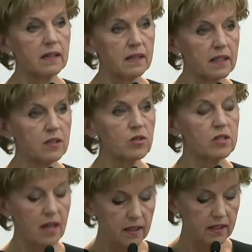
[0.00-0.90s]

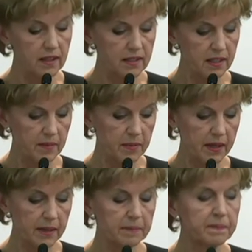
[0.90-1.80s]
adjusts very
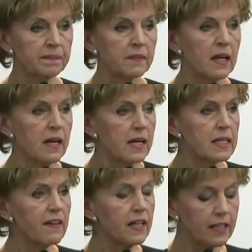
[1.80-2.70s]
slowly to the
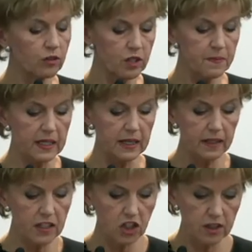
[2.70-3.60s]
development of the
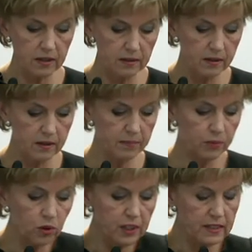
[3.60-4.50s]
digital market.
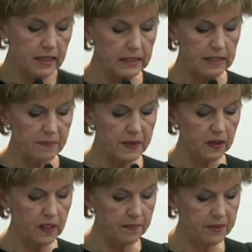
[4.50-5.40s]

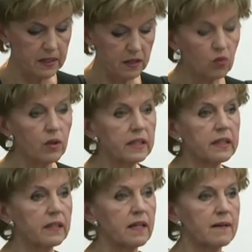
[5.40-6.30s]
I would like to
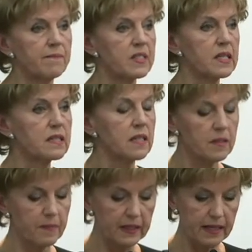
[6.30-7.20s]
refer to
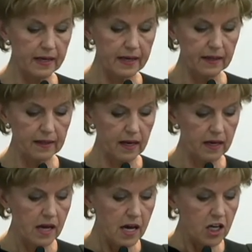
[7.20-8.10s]
some
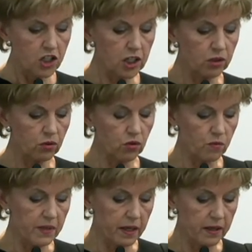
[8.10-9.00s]
main
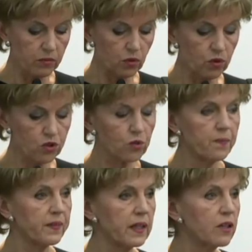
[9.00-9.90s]
irregularities that
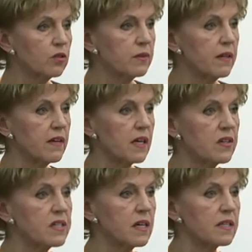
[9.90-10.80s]
the consumers
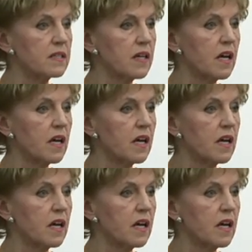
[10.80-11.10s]
face.